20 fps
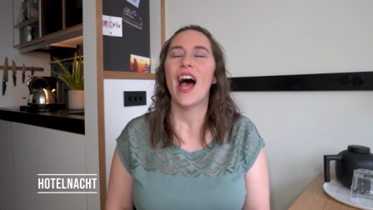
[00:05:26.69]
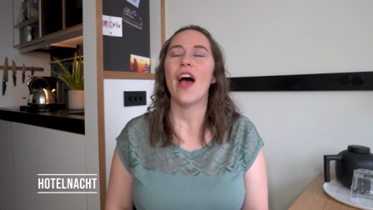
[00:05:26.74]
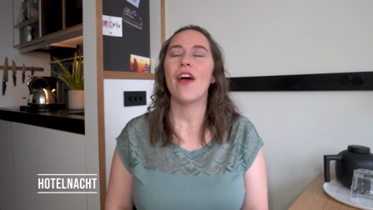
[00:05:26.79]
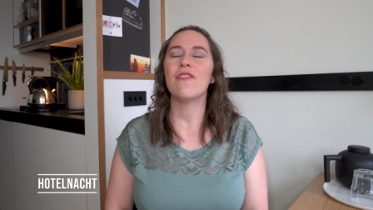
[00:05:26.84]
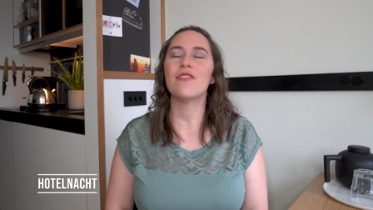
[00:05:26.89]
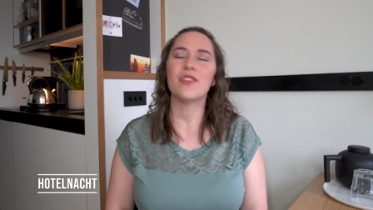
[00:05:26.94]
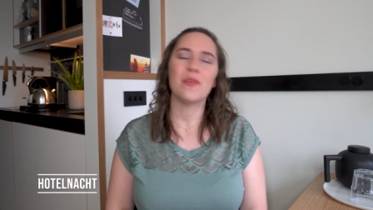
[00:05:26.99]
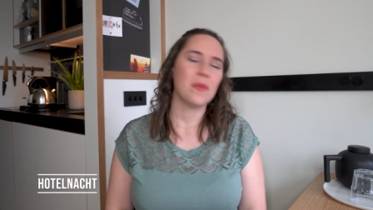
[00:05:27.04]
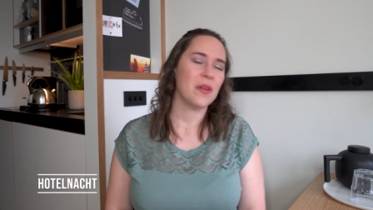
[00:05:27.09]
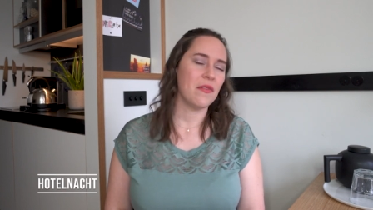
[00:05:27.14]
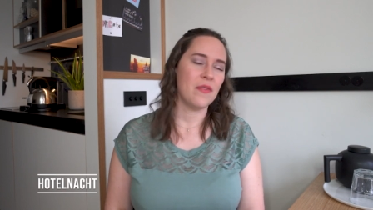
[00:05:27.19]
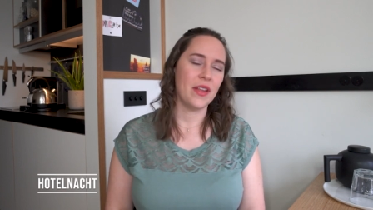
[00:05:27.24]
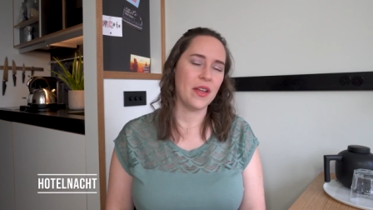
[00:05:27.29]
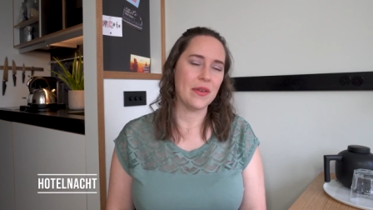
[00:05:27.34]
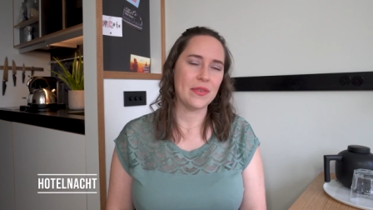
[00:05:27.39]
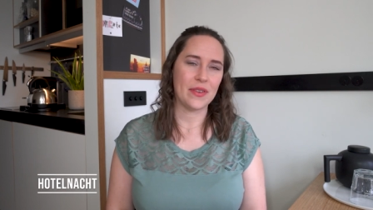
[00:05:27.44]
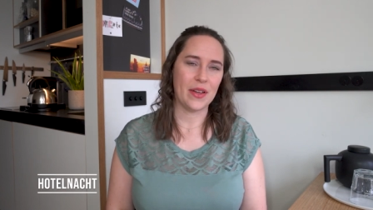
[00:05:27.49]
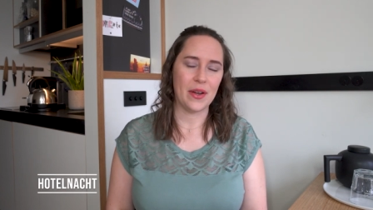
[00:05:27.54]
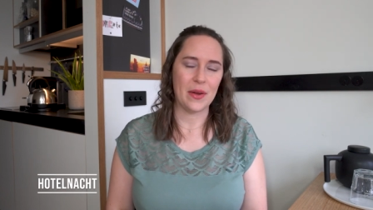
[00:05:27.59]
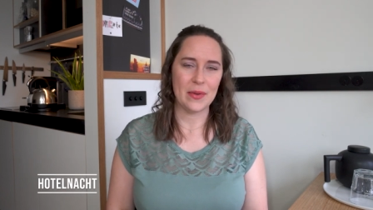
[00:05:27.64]
I have so many
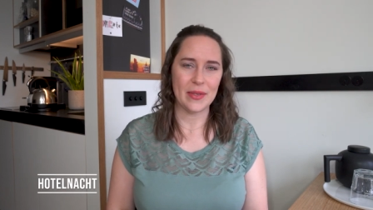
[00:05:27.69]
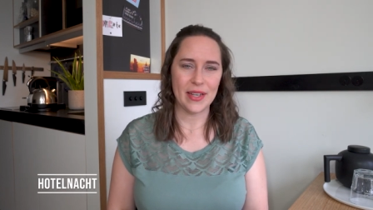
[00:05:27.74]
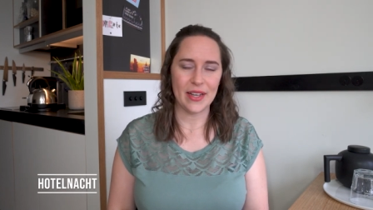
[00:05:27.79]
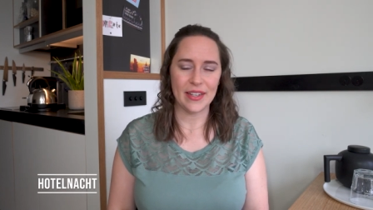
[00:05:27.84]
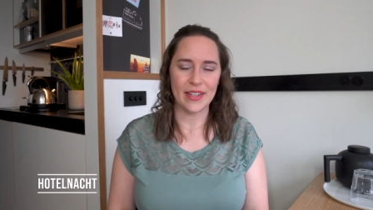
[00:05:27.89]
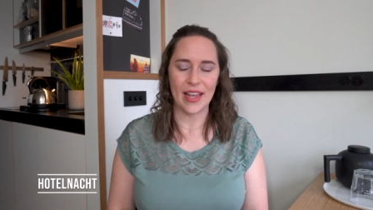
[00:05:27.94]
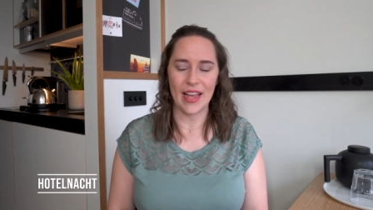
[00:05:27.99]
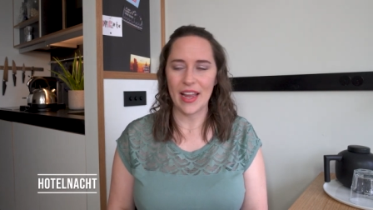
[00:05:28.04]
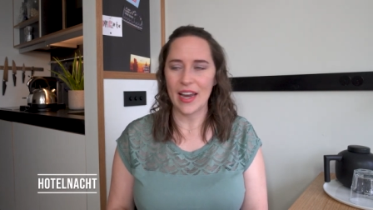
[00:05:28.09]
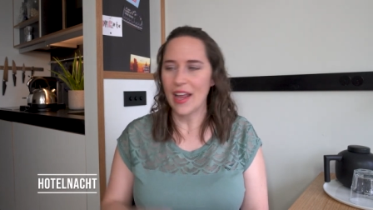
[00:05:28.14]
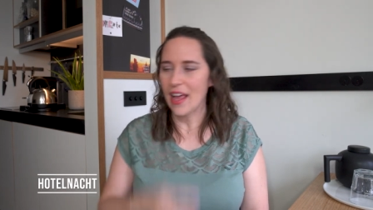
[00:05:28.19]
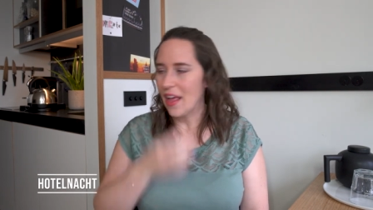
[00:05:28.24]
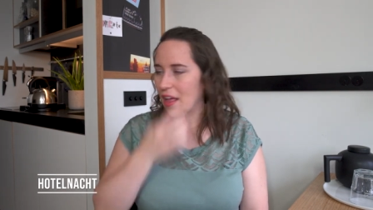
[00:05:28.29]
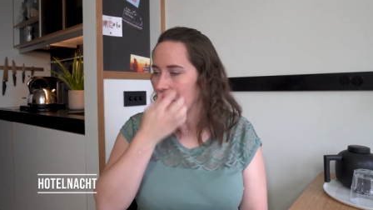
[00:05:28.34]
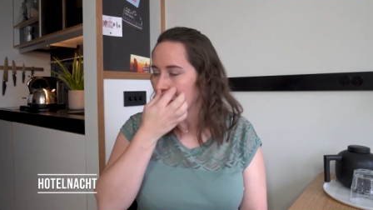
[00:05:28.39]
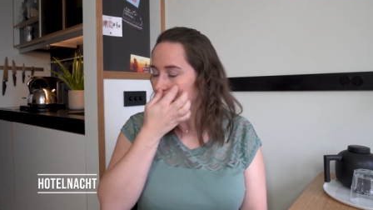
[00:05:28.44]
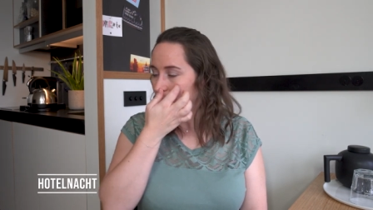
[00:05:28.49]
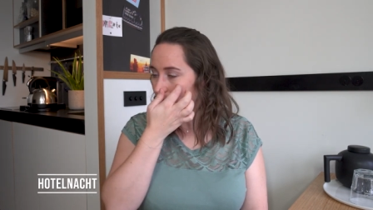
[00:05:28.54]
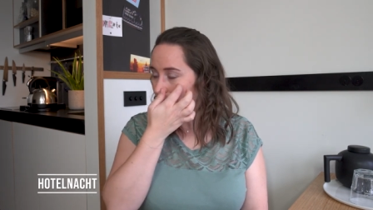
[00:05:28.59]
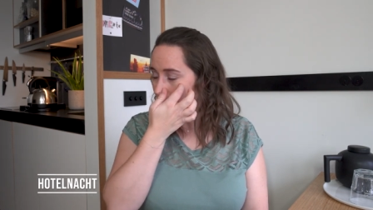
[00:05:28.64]
videos on hotel night.
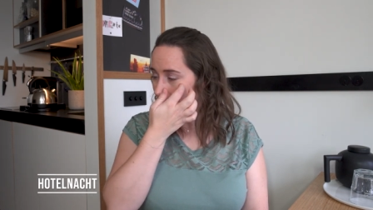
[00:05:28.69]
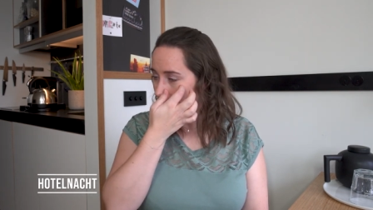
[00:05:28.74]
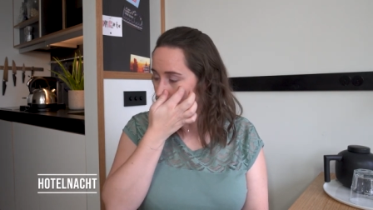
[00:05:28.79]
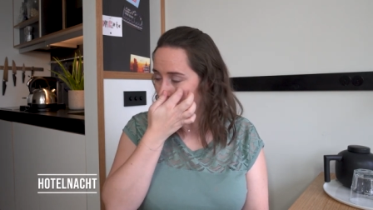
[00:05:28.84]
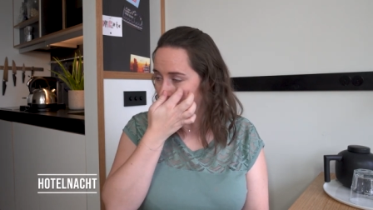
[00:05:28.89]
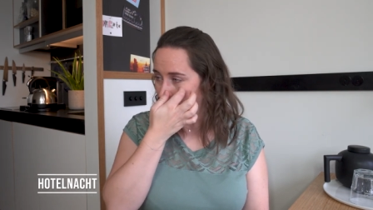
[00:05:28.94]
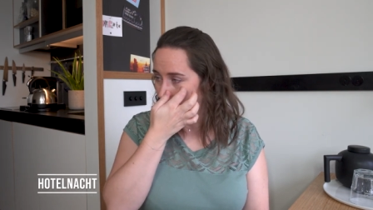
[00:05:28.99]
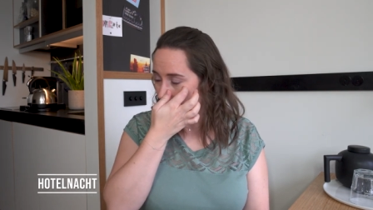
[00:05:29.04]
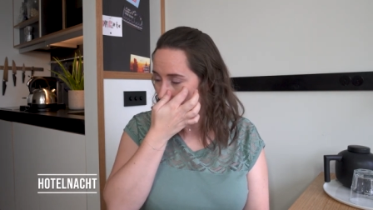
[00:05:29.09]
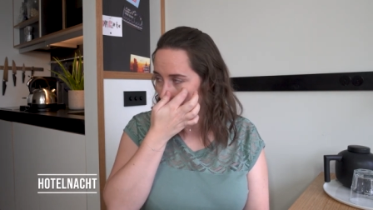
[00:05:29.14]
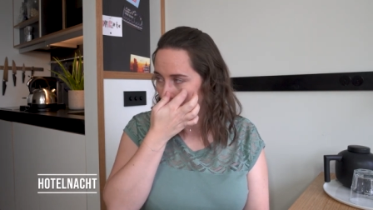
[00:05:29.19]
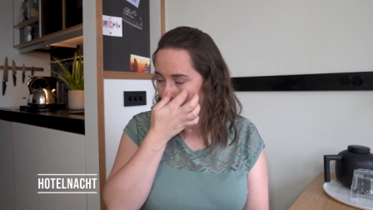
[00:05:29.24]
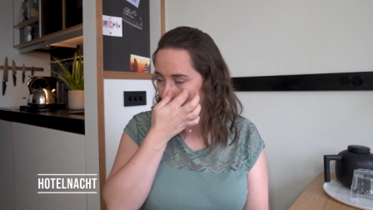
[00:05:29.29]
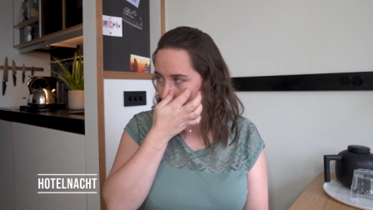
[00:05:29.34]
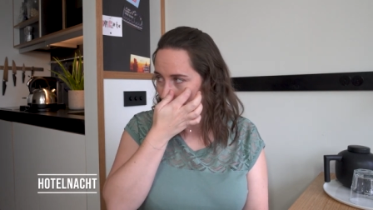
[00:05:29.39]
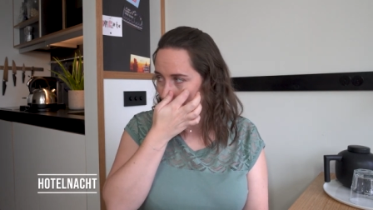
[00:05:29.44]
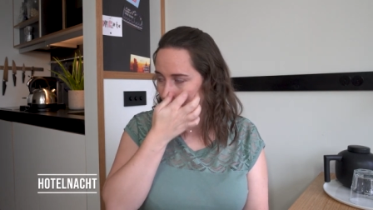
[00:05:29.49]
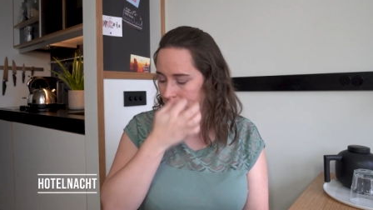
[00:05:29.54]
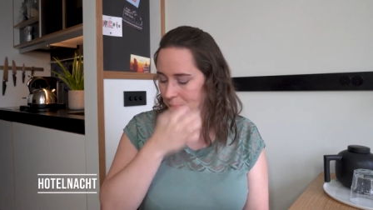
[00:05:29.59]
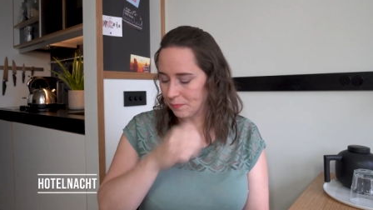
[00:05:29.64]
They're very,
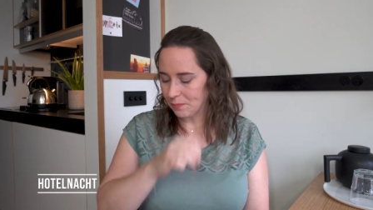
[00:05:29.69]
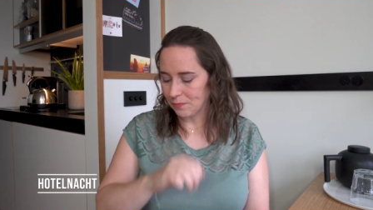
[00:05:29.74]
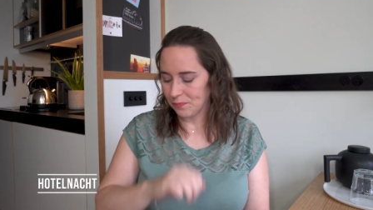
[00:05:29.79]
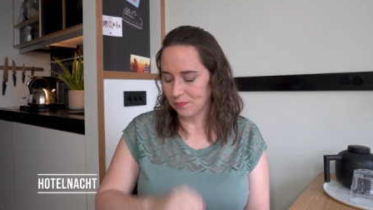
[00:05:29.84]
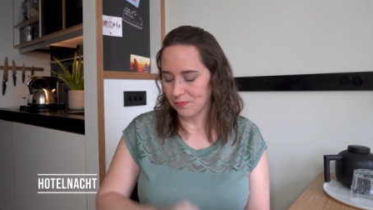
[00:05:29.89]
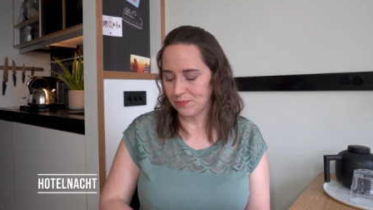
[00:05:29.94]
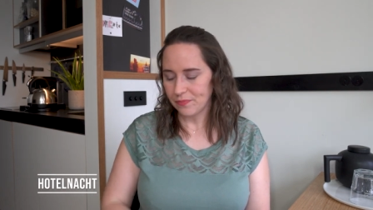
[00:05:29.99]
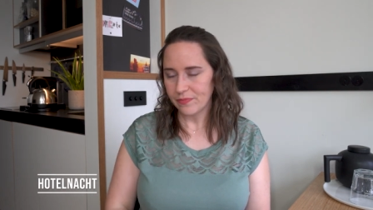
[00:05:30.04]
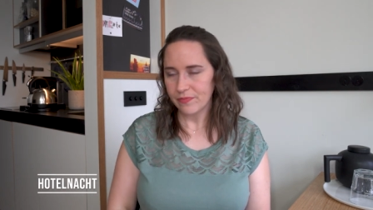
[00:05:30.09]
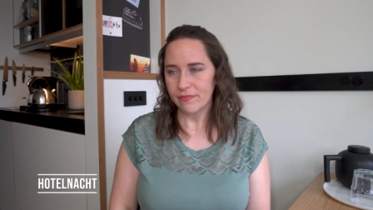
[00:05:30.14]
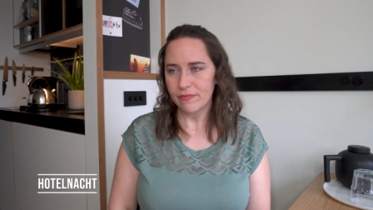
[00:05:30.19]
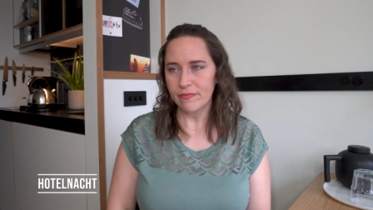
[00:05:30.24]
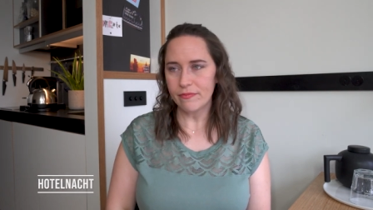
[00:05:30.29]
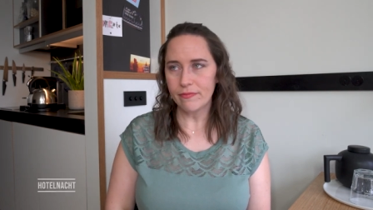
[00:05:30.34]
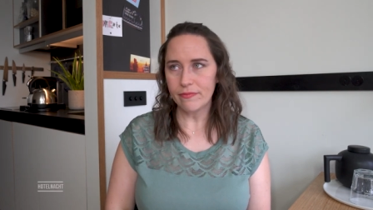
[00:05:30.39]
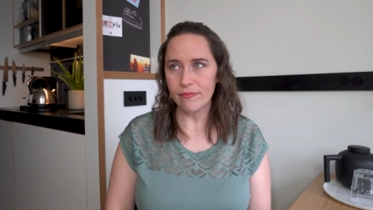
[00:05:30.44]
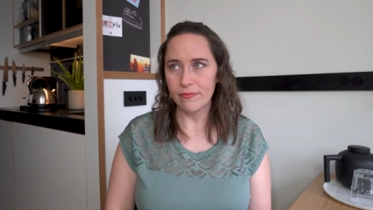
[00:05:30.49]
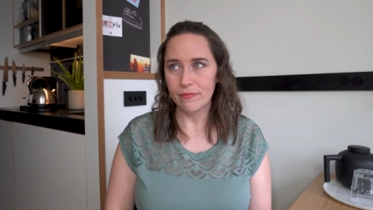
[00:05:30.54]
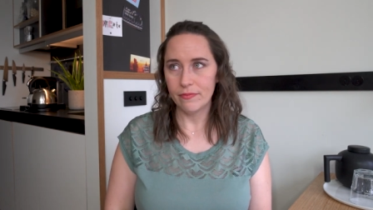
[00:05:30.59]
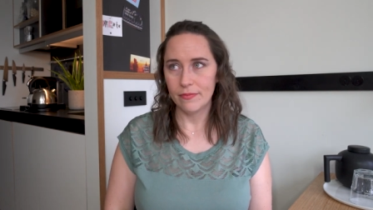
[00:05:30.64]
um,
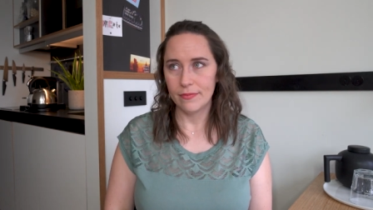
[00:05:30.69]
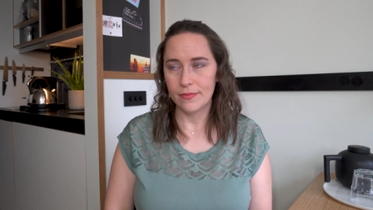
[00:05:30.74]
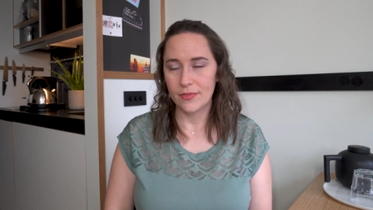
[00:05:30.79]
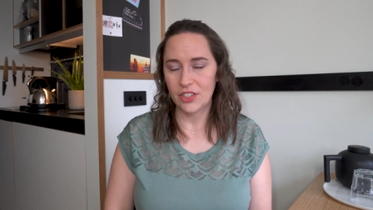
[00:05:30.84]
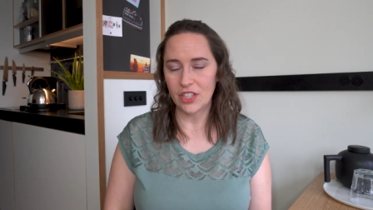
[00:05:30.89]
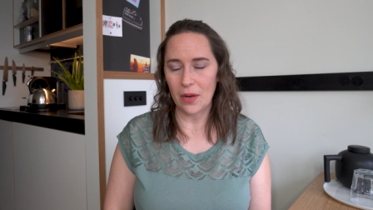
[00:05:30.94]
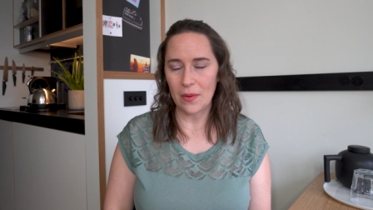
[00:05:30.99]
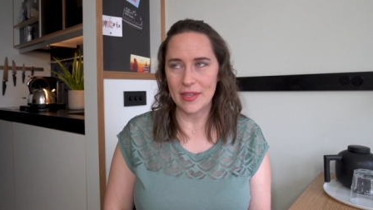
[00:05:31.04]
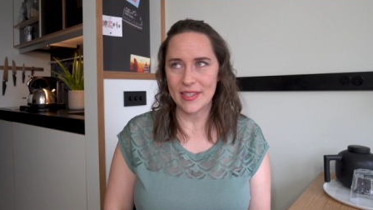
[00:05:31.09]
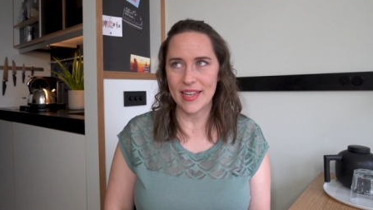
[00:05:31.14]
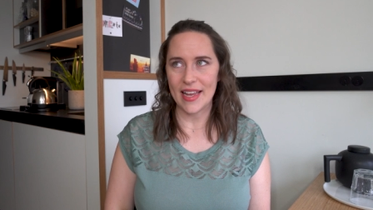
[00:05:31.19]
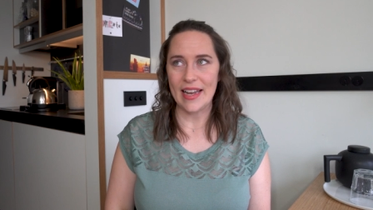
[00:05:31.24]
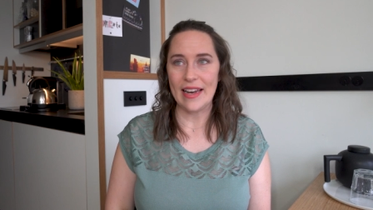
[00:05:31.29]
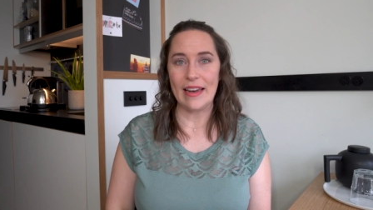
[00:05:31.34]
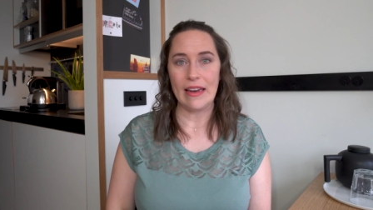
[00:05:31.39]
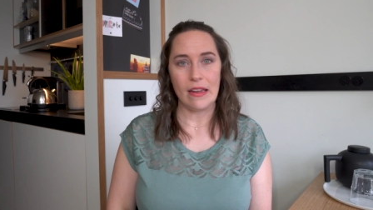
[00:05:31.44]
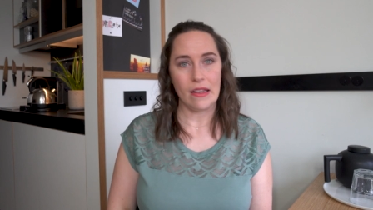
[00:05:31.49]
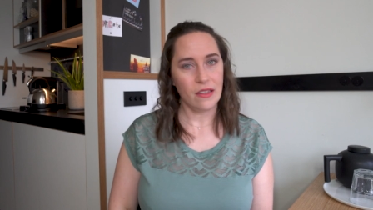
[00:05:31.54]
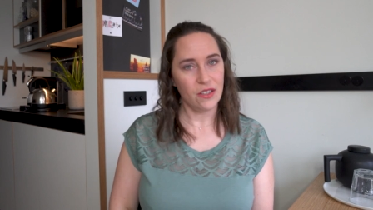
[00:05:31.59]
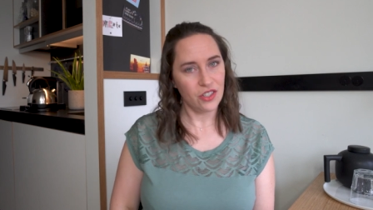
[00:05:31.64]
shall we say,
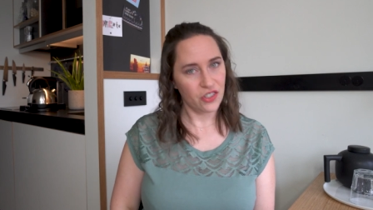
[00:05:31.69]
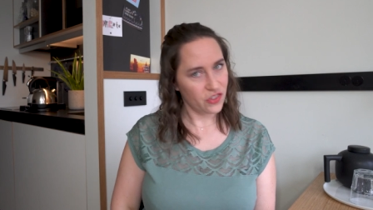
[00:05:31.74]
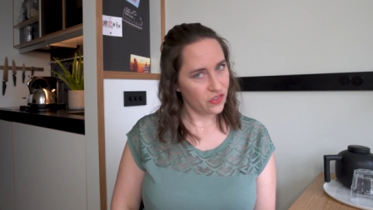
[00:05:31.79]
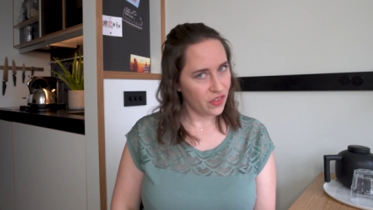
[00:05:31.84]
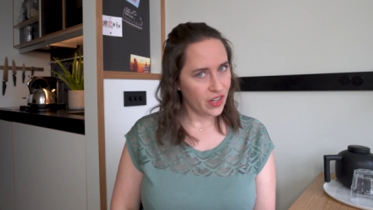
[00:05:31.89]
niche